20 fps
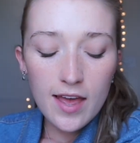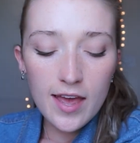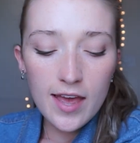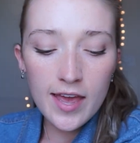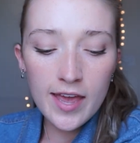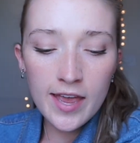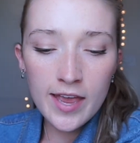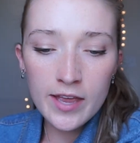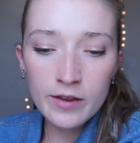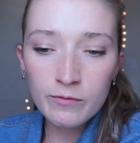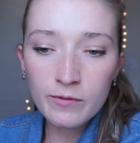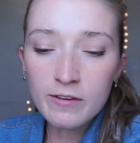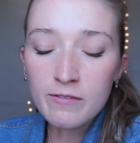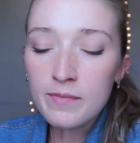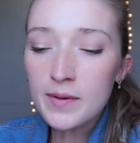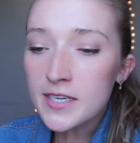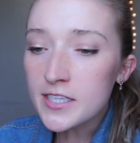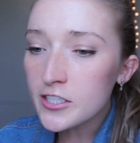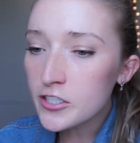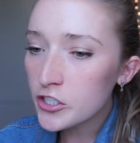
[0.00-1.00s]
And we've
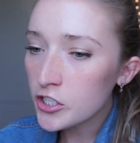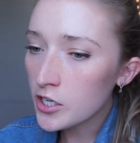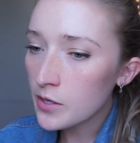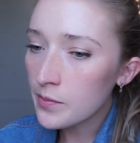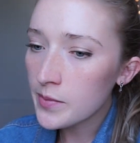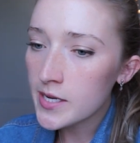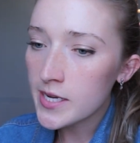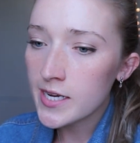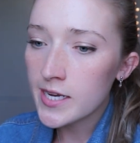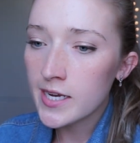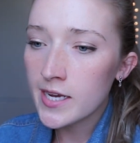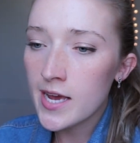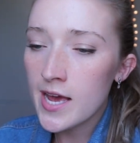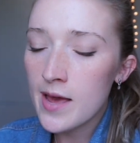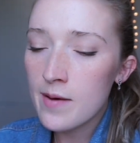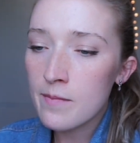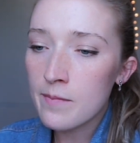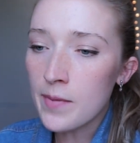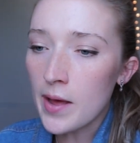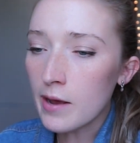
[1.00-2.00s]
been to Germany,
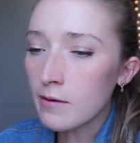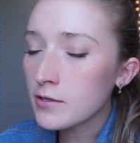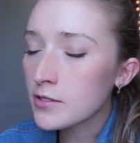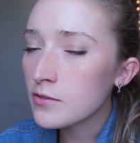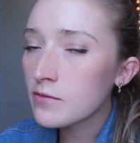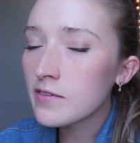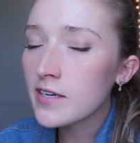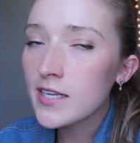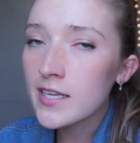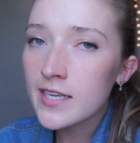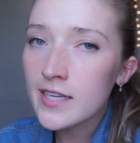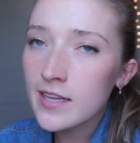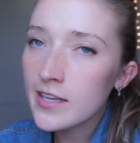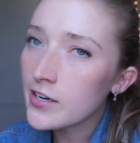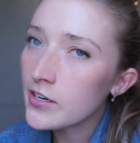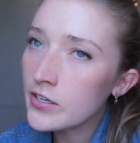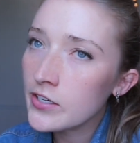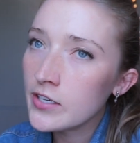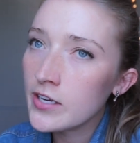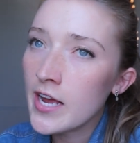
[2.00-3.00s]
but I was really
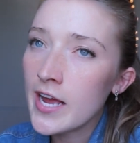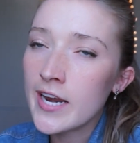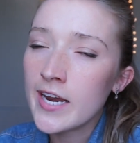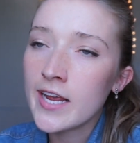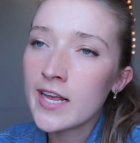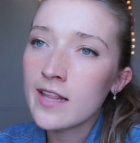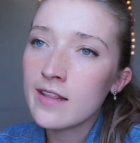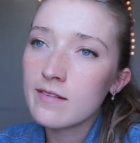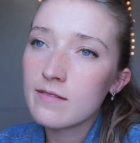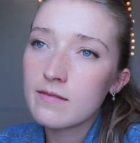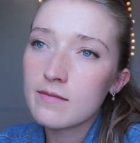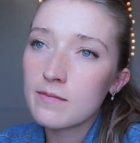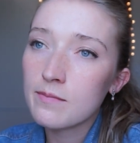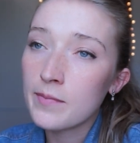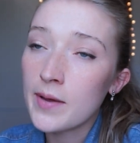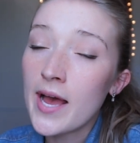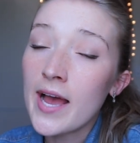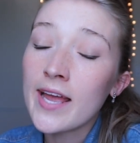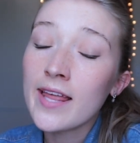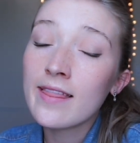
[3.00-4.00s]
little and I,
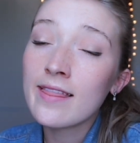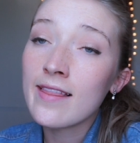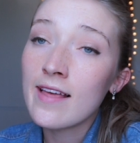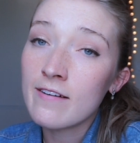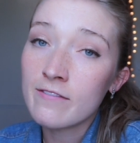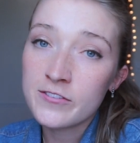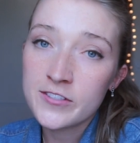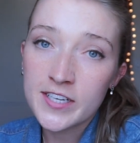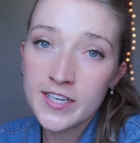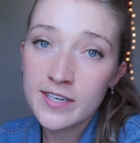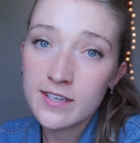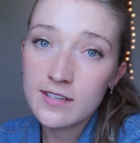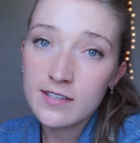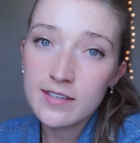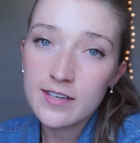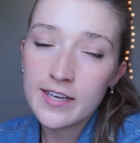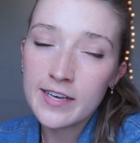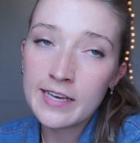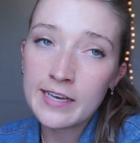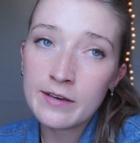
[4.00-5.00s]
but I loved it.
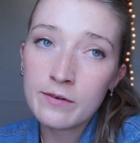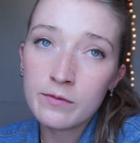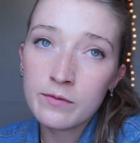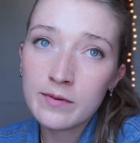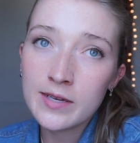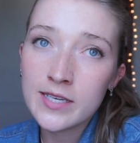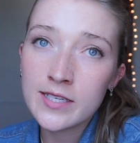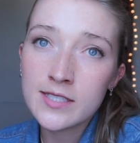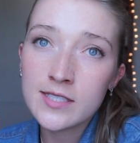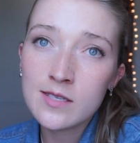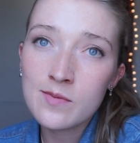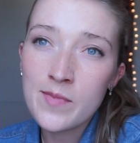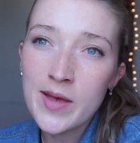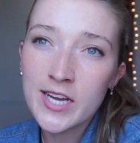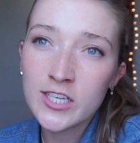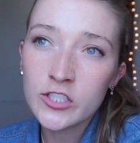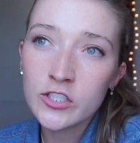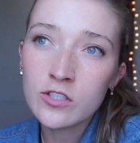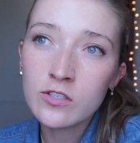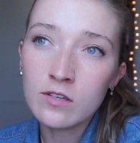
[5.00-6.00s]
It was
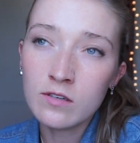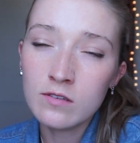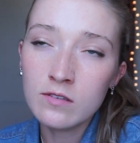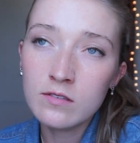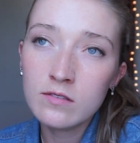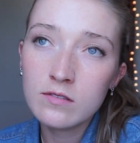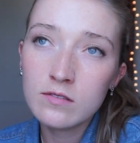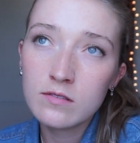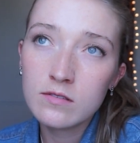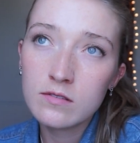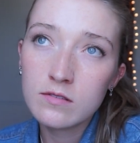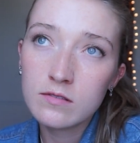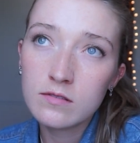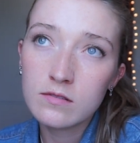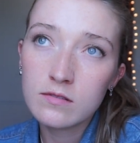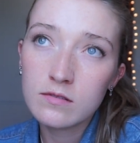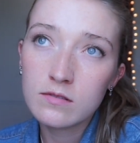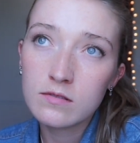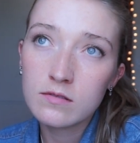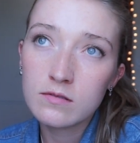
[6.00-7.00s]
magical.
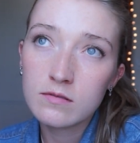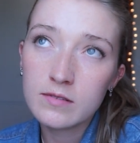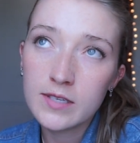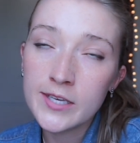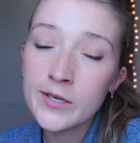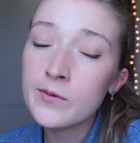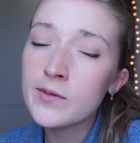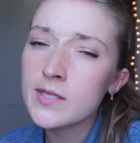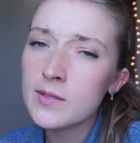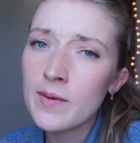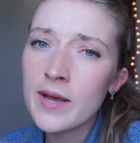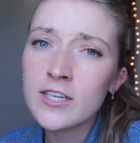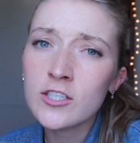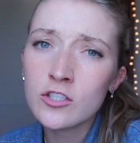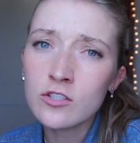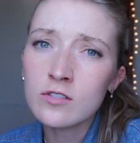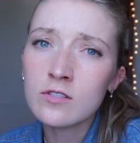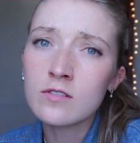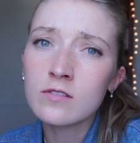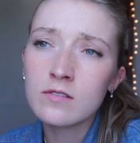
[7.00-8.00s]
It was
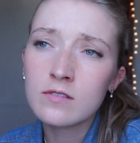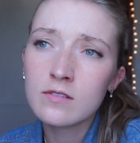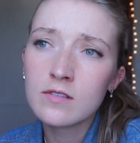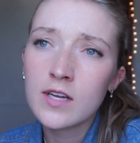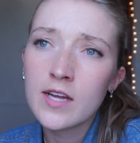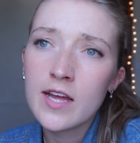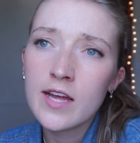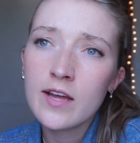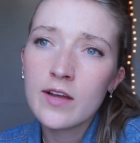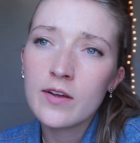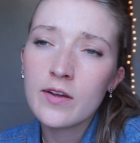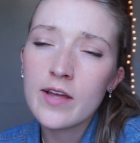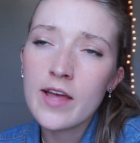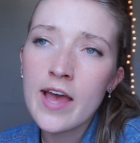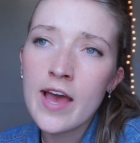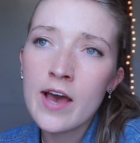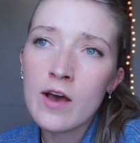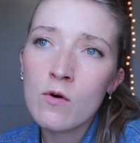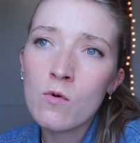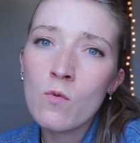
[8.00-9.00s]
magical.
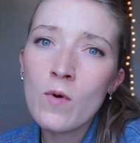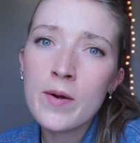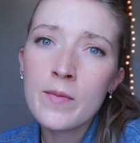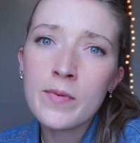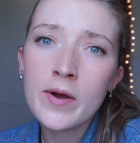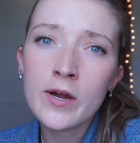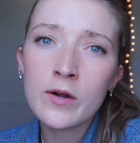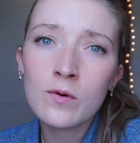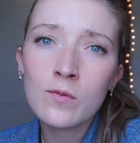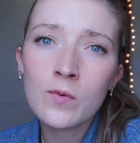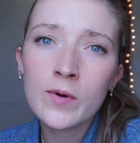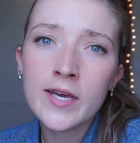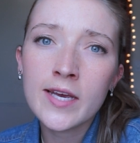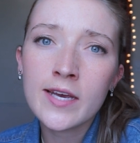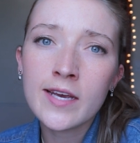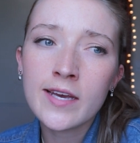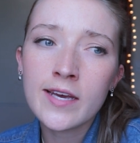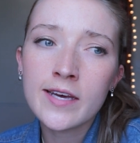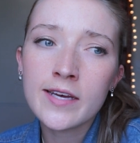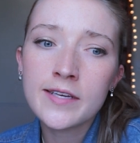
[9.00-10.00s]
At one part
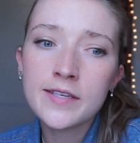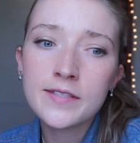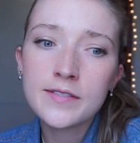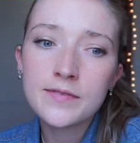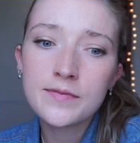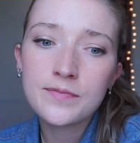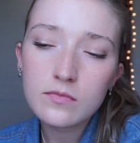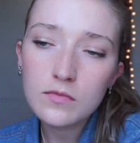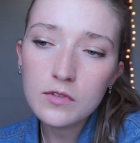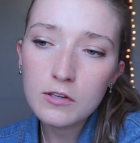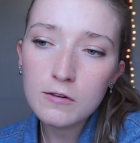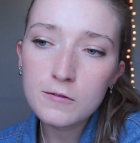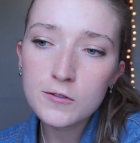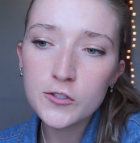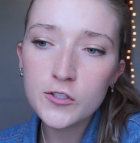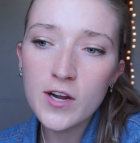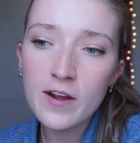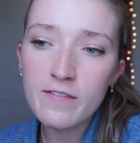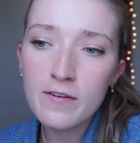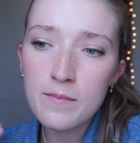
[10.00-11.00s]
we
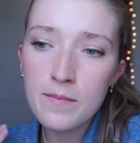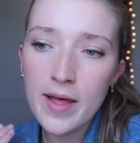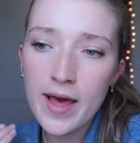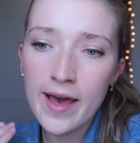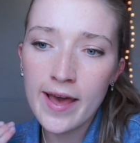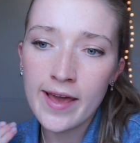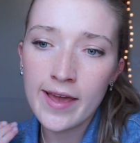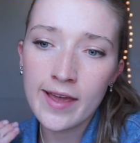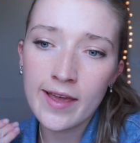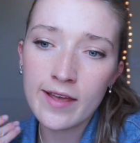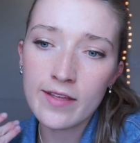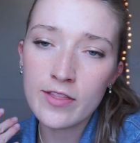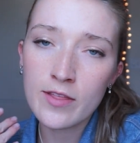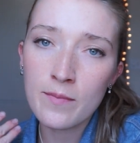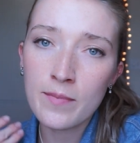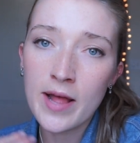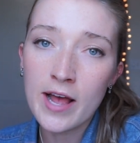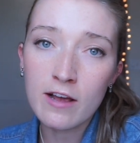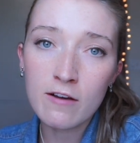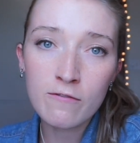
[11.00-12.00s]
driving by the
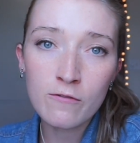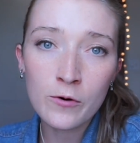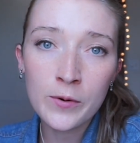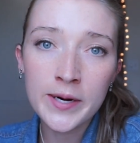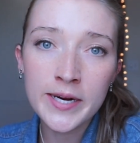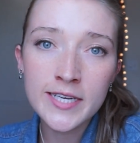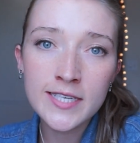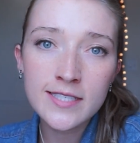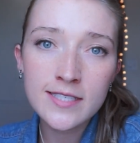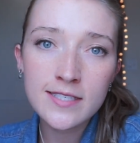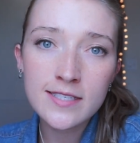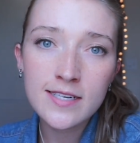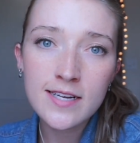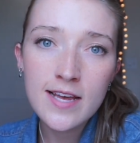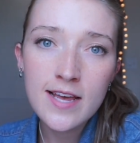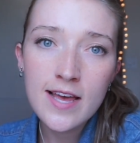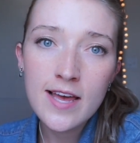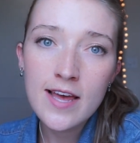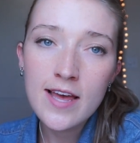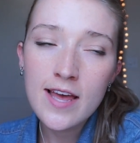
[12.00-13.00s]
Black Forest,
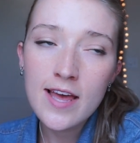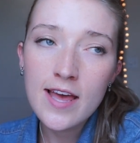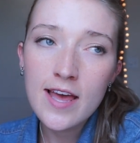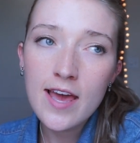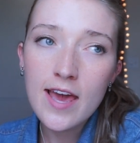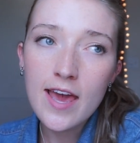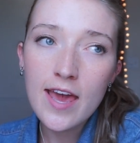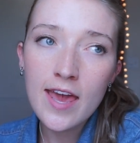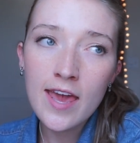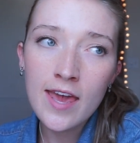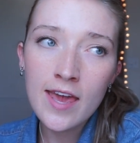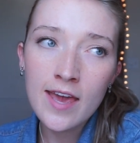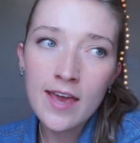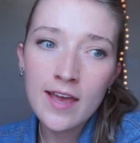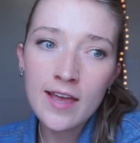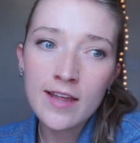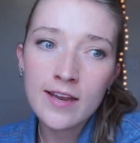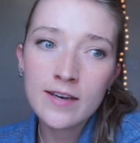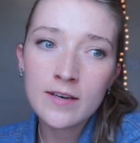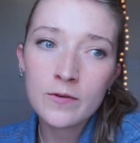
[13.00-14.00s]

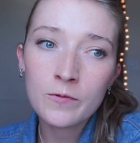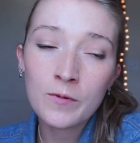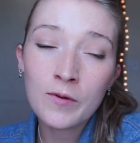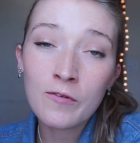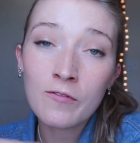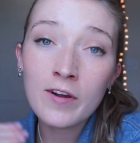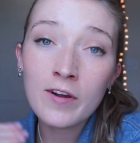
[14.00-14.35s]
and we